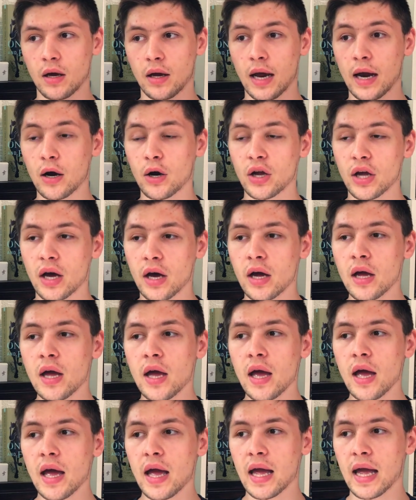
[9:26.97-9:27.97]
area
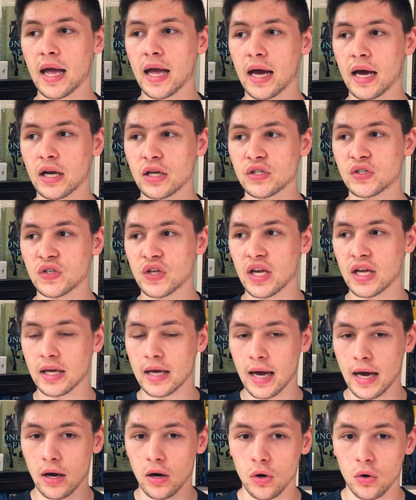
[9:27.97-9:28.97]
and seeing
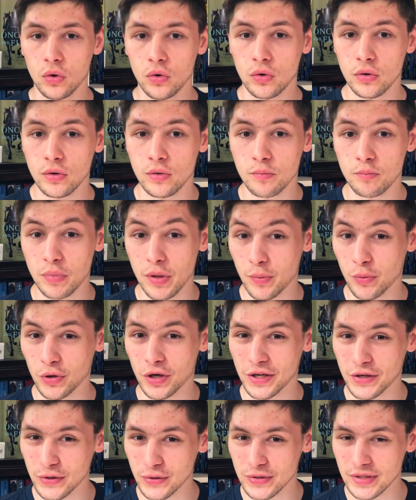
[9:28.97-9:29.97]
how people
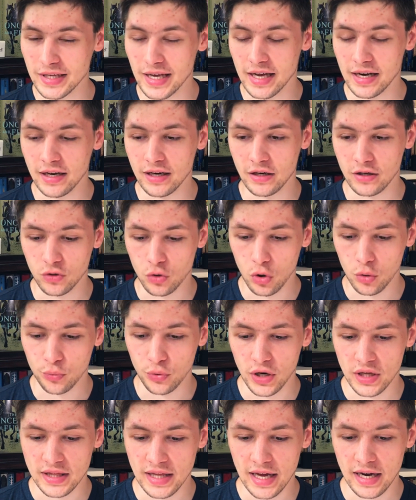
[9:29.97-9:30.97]
can use that and
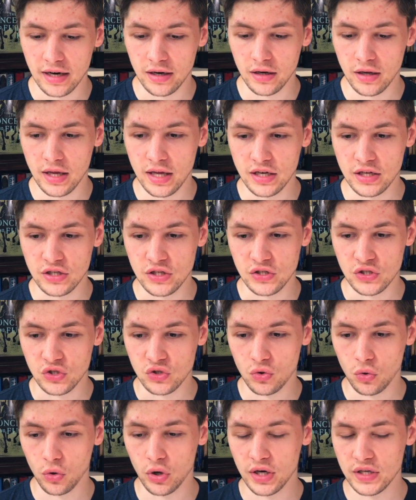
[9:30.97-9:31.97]
incorporate that into
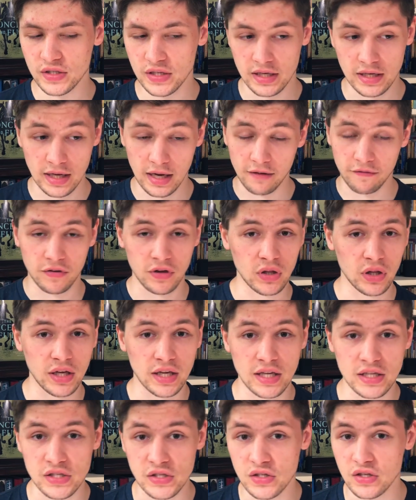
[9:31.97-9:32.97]
stories, and I feel
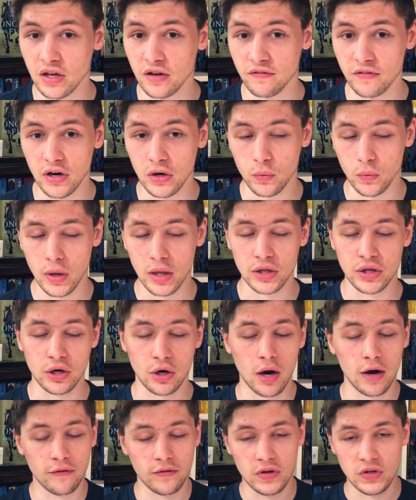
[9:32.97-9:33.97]
like it's done very well here.
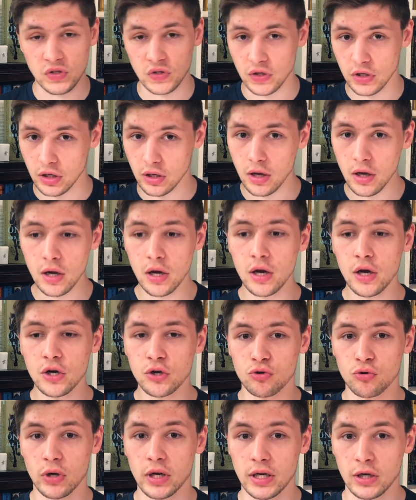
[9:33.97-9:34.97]
Obviously,
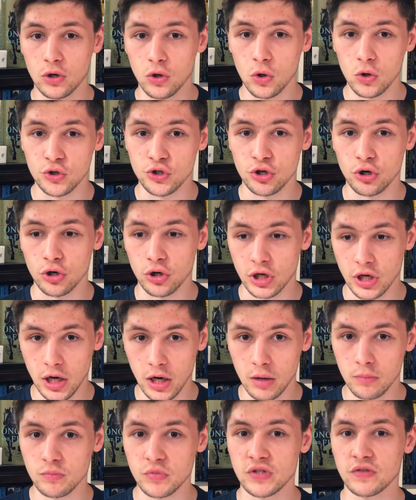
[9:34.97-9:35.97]
Druidic culture
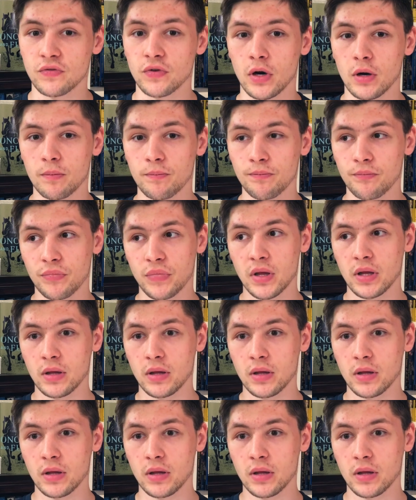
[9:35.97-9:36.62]
comes from